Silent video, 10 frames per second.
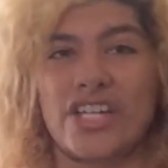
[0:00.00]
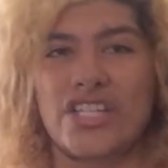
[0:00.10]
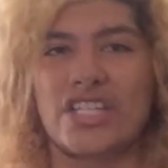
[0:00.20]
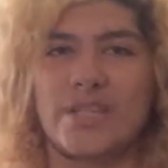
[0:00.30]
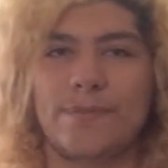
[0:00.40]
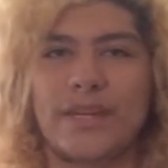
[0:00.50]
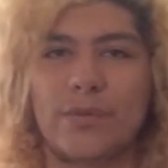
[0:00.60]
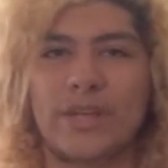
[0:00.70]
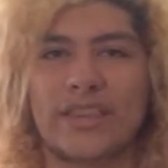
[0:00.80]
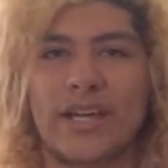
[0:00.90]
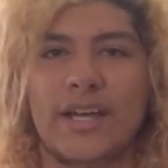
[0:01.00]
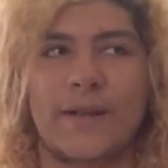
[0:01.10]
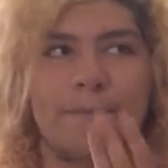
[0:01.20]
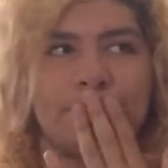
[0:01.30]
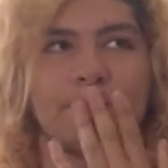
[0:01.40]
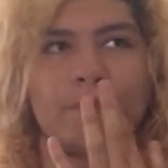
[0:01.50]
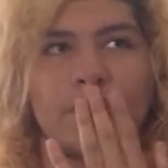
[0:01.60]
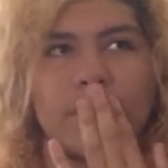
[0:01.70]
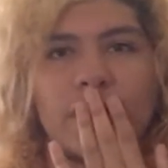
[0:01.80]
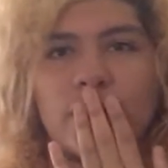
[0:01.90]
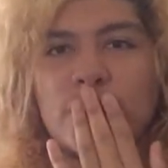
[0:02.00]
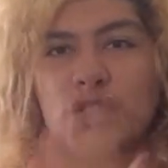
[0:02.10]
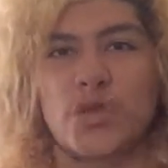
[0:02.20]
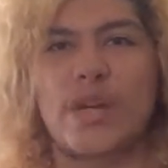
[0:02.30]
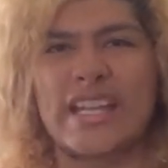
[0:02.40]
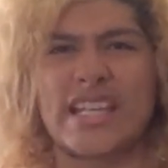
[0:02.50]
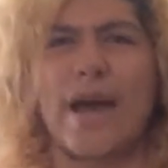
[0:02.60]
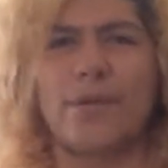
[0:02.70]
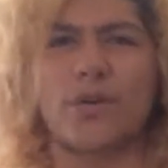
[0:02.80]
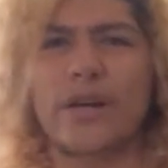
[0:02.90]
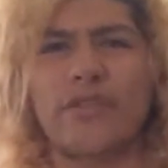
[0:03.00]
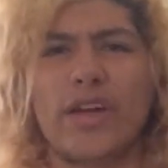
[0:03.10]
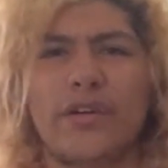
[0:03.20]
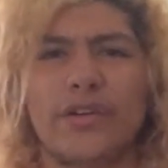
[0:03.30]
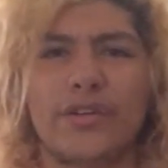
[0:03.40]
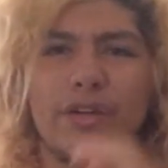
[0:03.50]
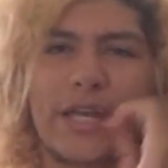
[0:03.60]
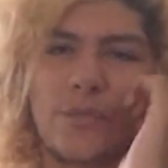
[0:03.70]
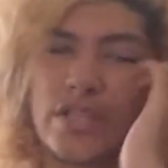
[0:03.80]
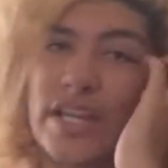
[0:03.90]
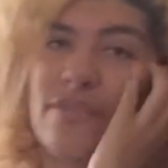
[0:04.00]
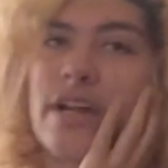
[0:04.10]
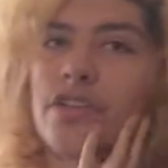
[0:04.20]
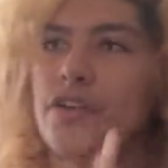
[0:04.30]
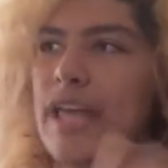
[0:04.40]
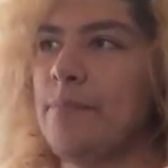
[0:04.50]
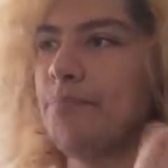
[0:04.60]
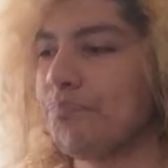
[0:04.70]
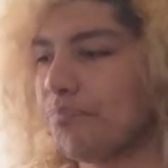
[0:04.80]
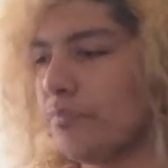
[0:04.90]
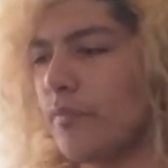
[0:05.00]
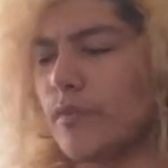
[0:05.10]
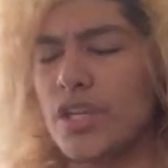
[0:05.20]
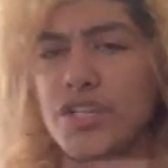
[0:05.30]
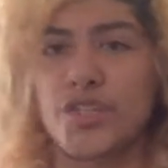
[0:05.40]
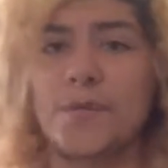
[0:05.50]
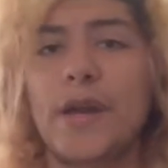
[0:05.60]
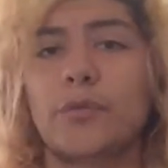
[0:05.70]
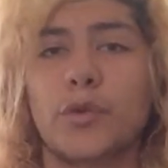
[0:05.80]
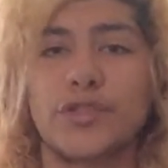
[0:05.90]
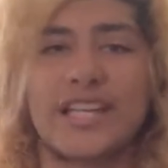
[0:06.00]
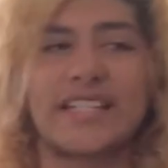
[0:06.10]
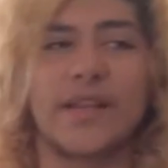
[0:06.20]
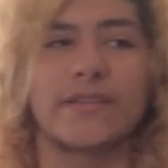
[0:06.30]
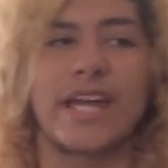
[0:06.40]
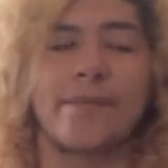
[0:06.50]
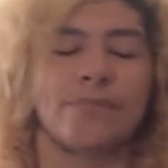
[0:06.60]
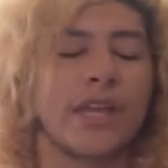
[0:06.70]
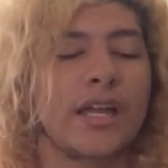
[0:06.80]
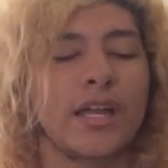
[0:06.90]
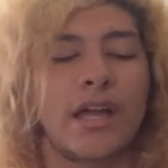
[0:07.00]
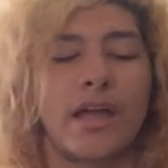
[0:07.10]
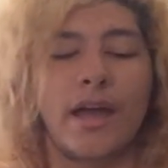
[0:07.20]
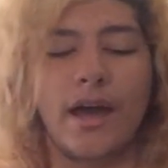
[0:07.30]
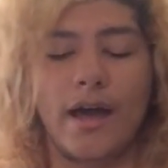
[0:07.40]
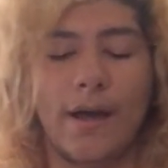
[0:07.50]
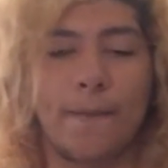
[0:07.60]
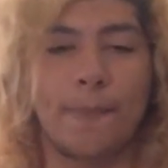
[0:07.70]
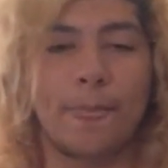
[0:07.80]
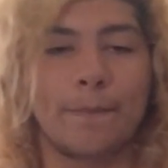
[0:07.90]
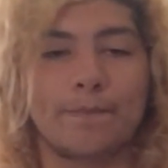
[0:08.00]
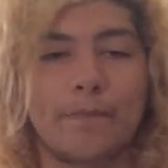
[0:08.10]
She used to be with Duke and Domino, whatever the hell their name was. I forgot their name. She'd be on roller skates all the time.